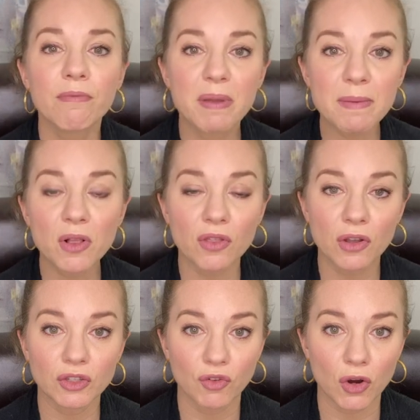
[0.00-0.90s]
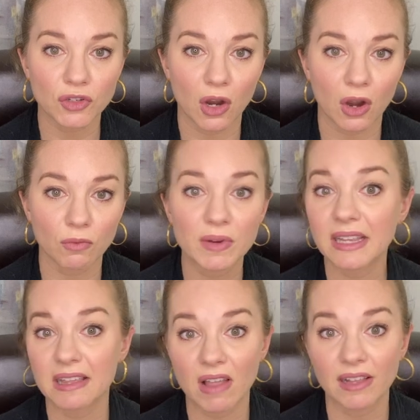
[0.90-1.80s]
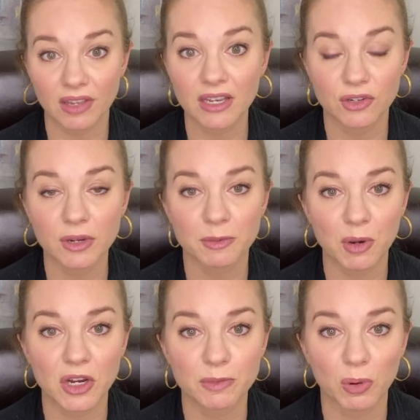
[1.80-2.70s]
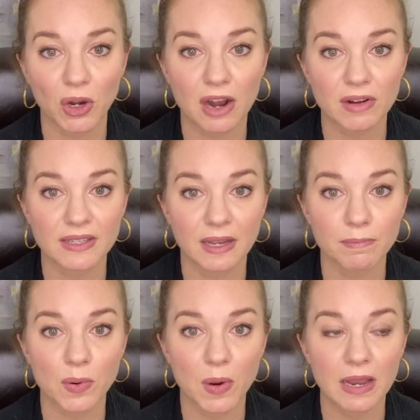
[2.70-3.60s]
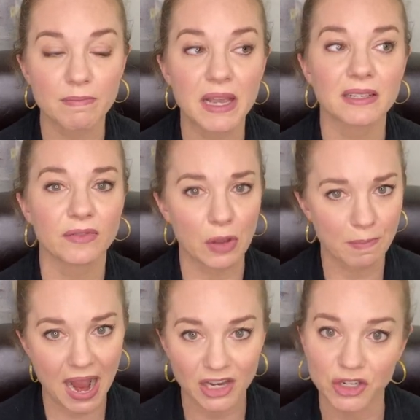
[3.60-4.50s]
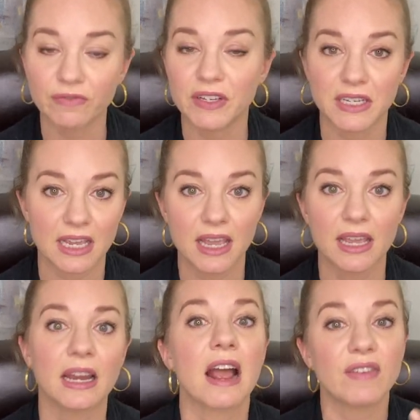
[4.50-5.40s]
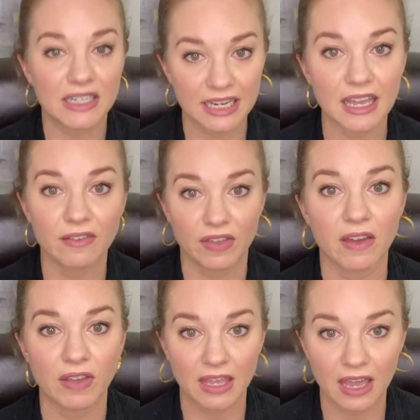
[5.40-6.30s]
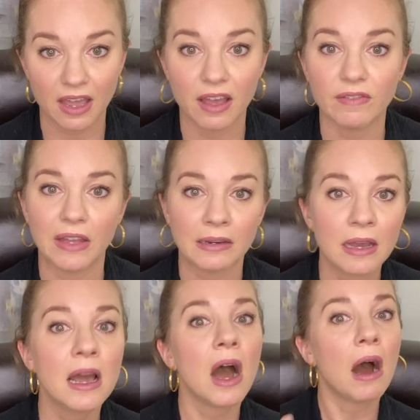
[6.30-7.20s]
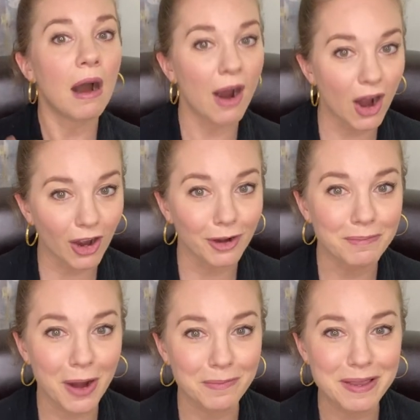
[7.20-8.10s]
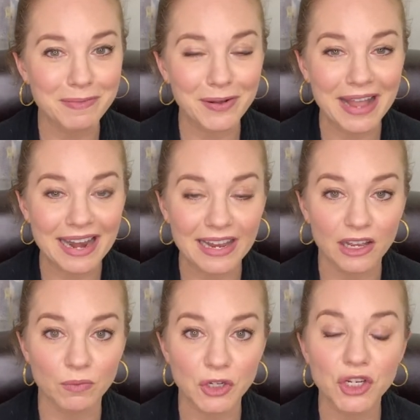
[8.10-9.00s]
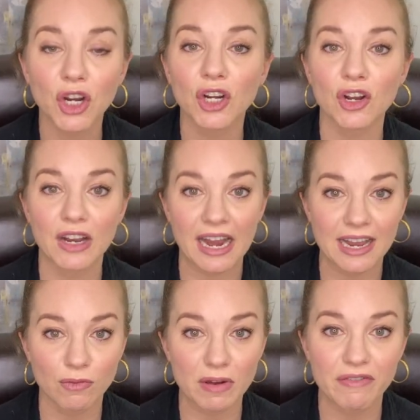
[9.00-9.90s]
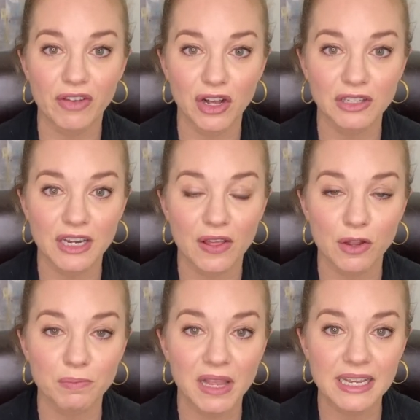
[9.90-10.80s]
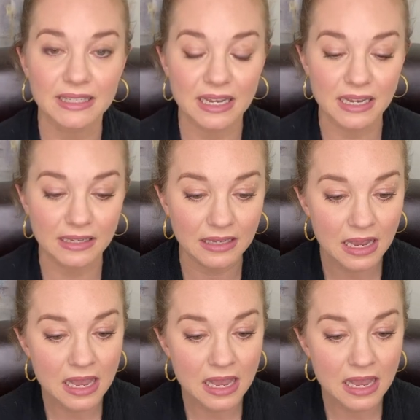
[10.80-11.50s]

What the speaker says: people in those folks are really likely to experience burnout at some point because of compassion fatigue and having to give, and are people getting in return or getting refilled in other places.